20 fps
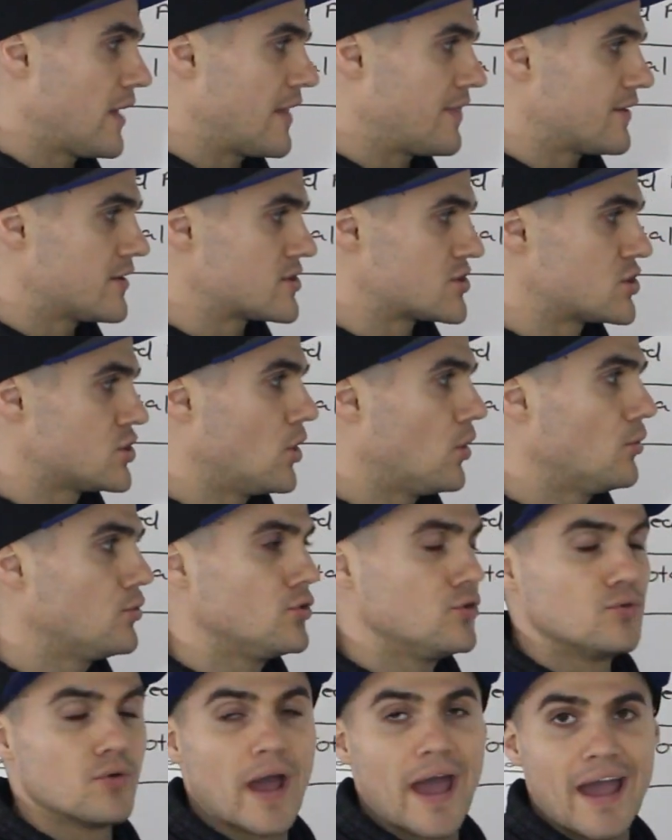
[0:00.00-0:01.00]
that there's no
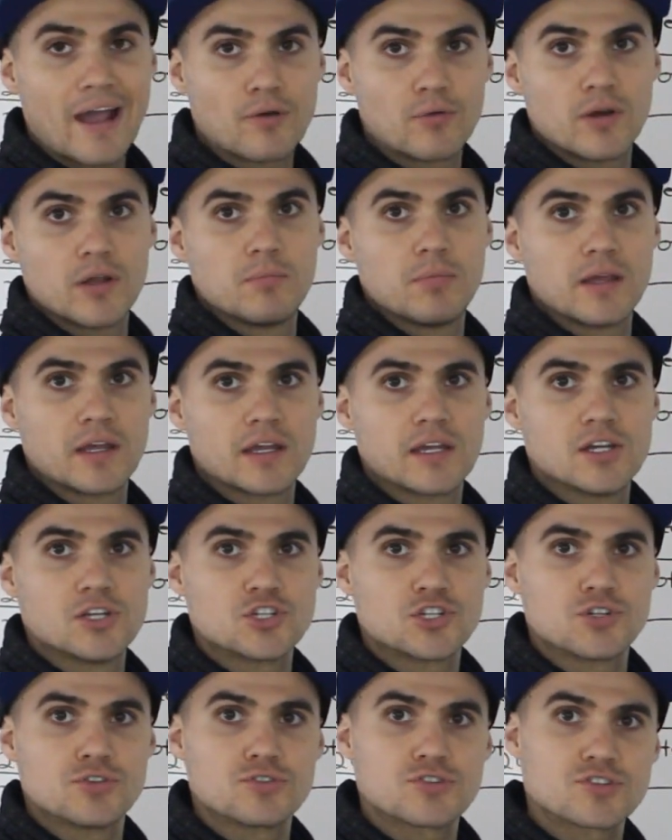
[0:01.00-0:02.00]
new equity being
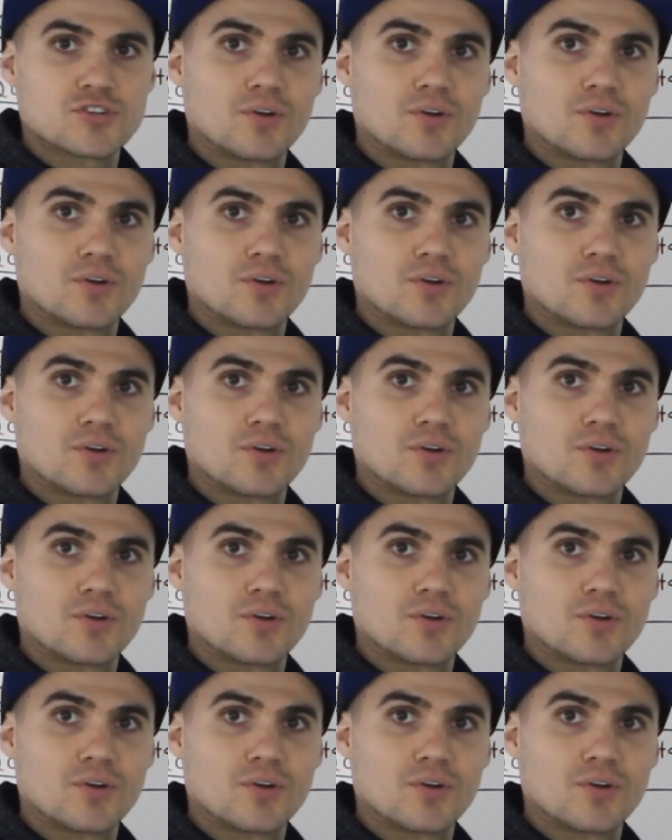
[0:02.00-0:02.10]
issued,